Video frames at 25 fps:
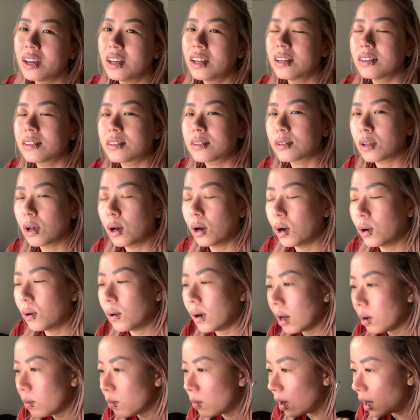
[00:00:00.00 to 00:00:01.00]
So
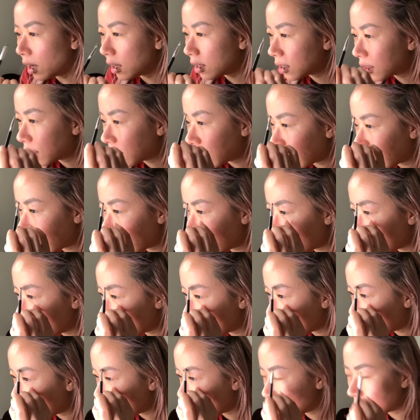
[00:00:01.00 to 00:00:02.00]
I walked there.
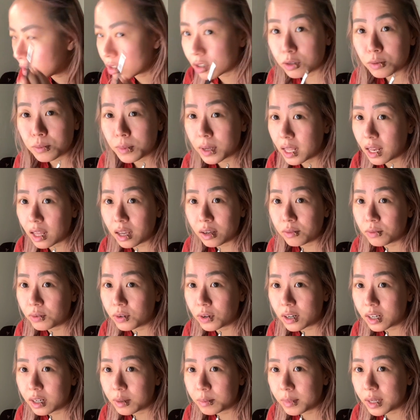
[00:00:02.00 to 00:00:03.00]
It took me
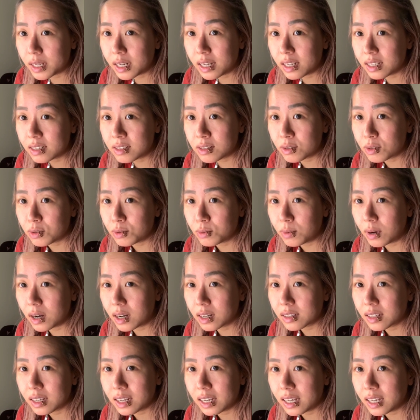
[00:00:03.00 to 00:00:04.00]
40 minutes to
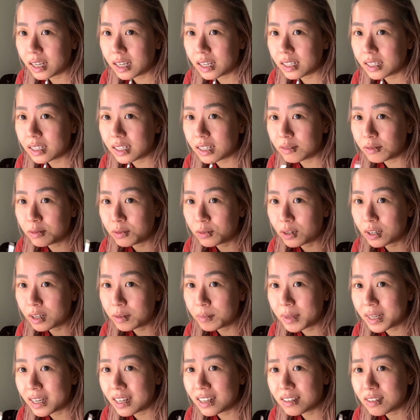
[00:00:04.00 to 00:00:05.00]
walk there and then 40
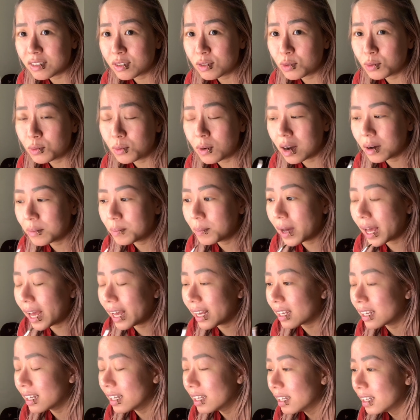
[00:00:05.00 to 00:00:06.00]
minutes to walk
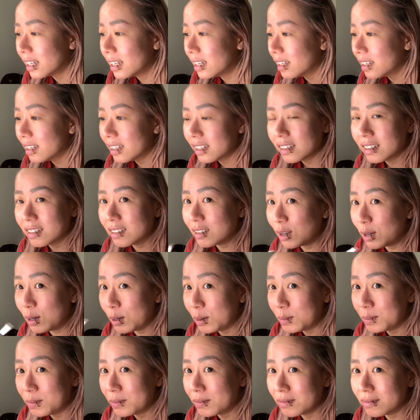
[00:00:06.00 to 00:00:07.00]
back.
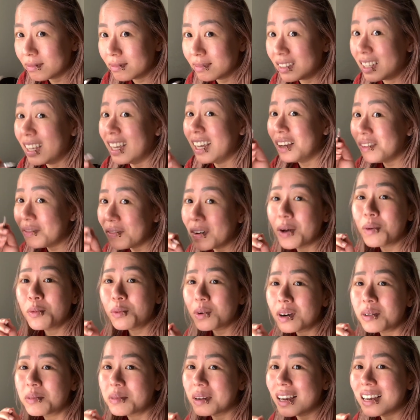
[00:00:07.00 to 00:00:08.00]
So if I
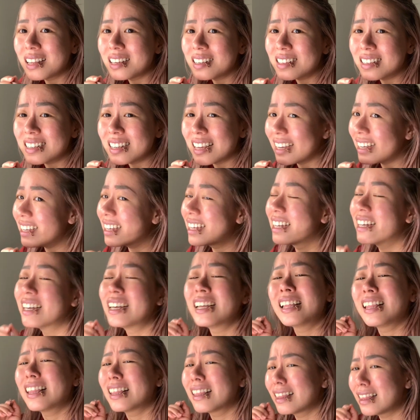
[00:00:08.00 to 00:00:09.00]
were really sick,
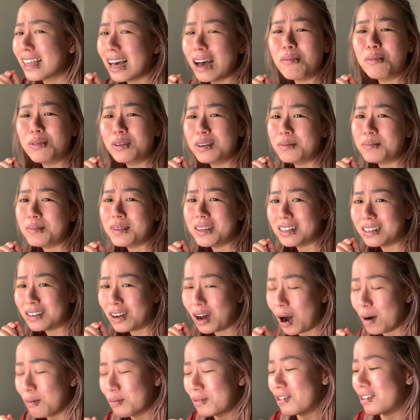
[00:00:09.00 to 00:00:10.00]
that wouldn't be an
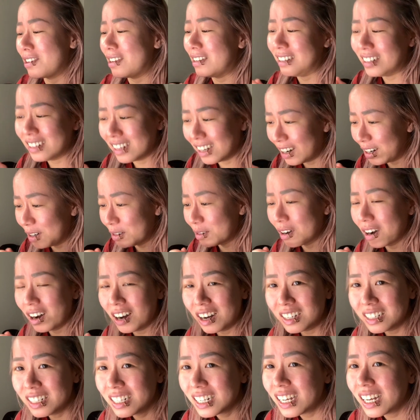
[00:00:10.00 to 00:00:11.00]
option. Oh
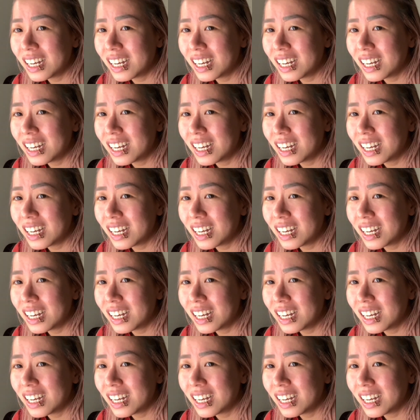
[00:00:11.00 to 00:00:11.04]
God.